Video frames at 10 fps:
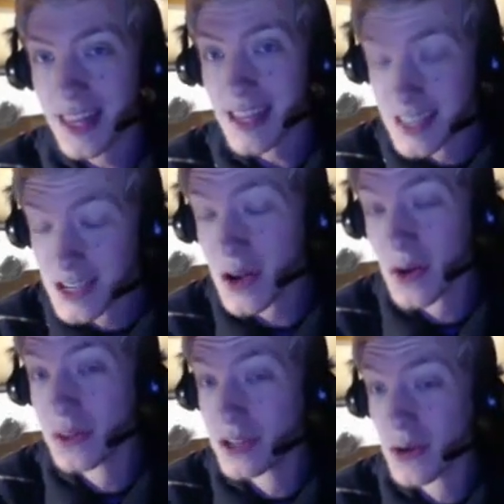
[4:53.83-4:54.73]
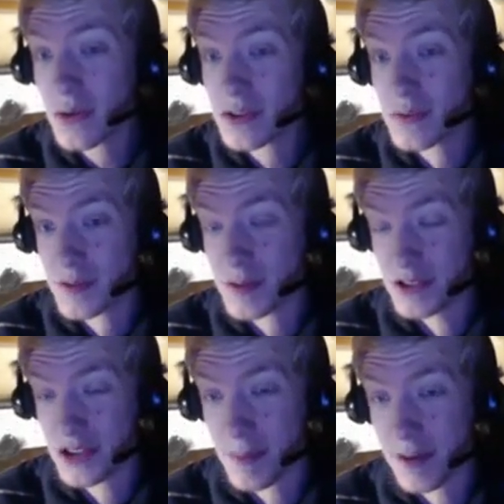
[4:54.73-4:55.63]
So, the tokens were
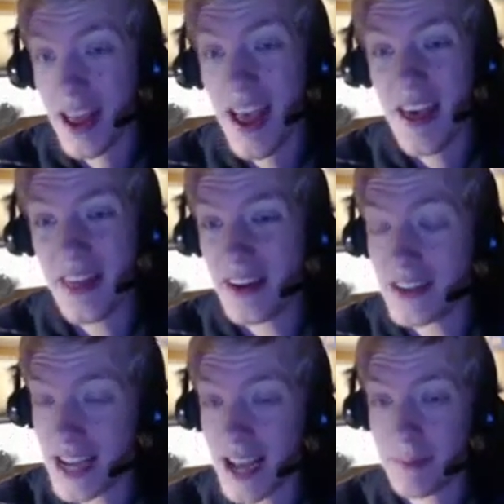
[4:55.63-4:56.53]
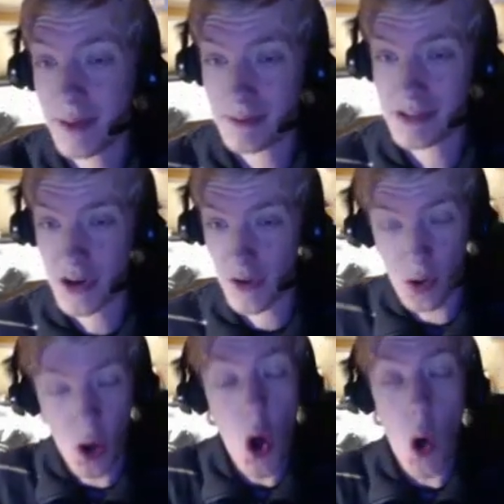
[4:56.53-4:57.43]
special summoned, their attack becomes
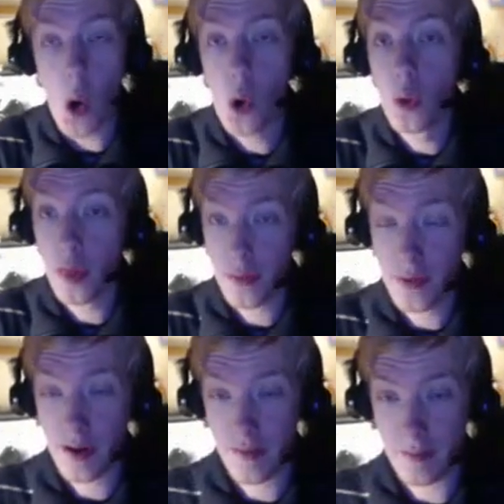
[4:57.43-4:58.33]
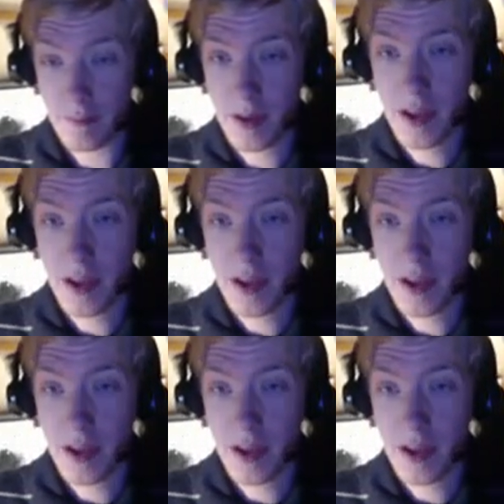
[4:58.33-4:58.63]
0. All 3 of them.